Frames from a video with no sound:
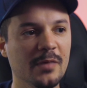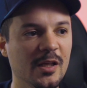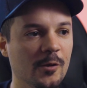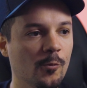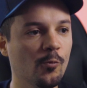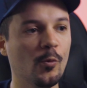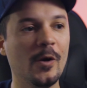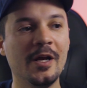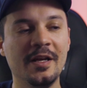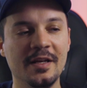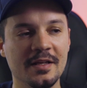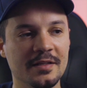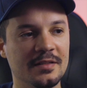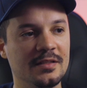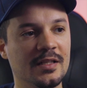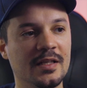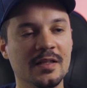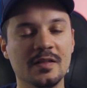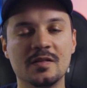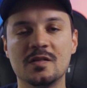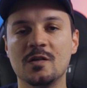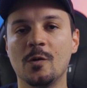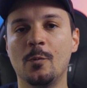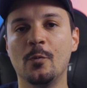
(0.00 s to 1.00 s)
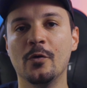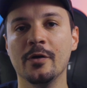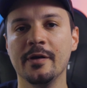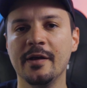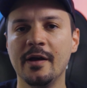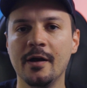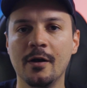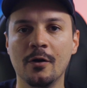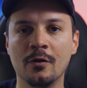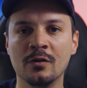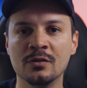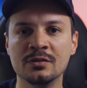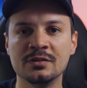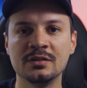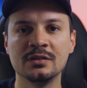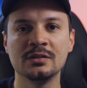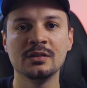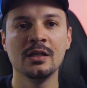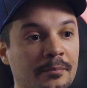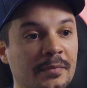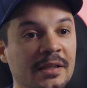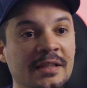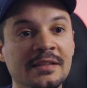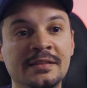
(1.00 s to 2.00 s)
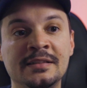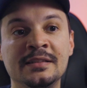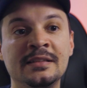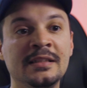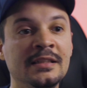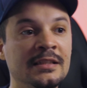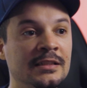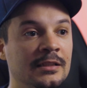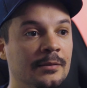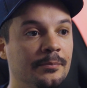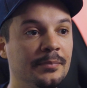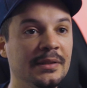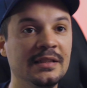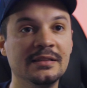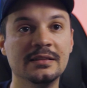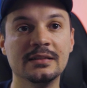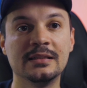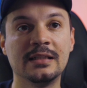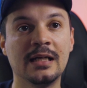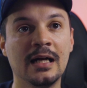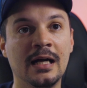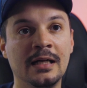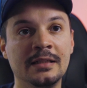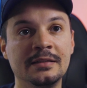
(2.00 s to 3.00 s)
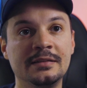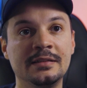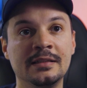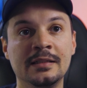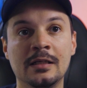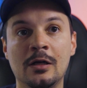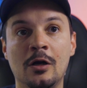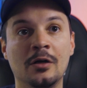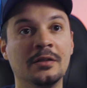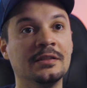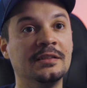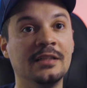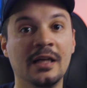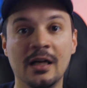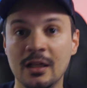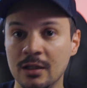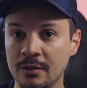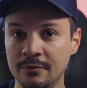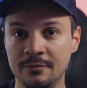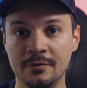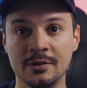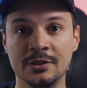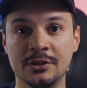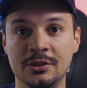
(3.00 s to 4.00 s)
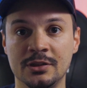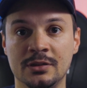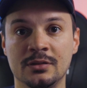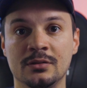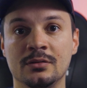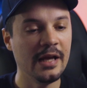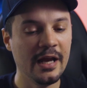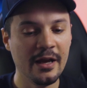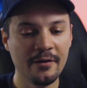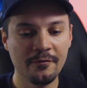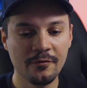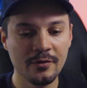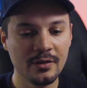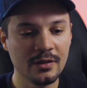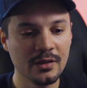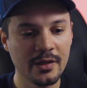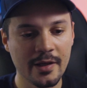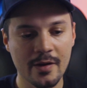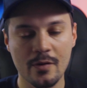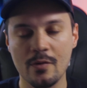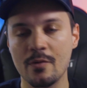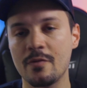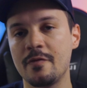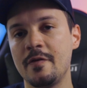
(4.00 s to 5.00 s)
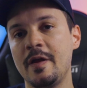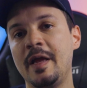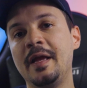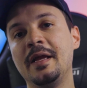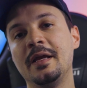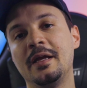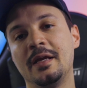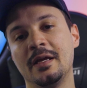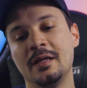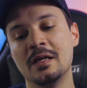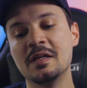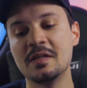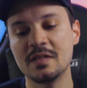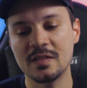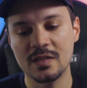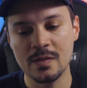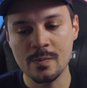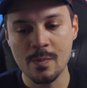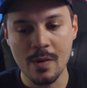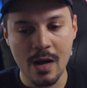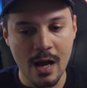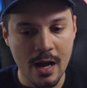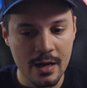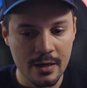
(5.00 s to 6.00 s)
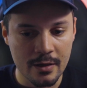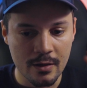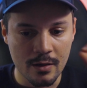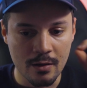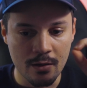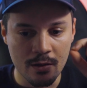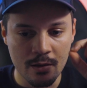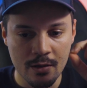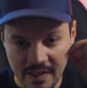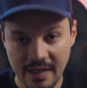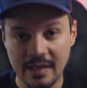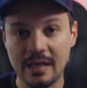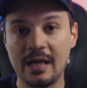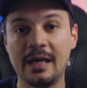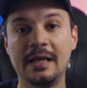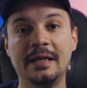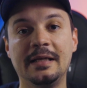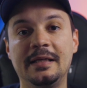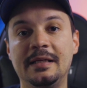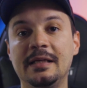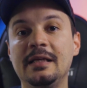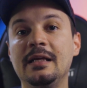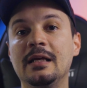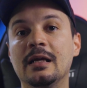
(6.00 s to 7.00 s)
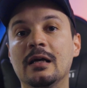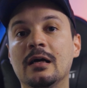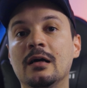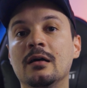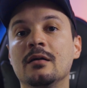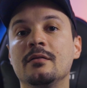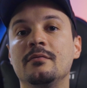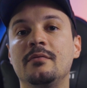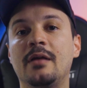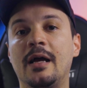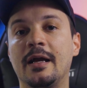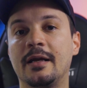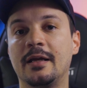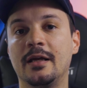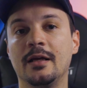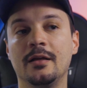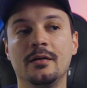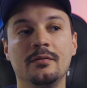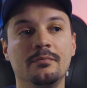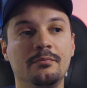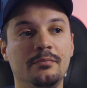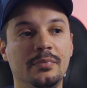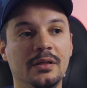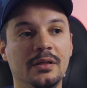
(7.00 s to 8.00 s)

me witnessing someone else, me seeing a piece of content on television. Every little thing can inspire an idea that can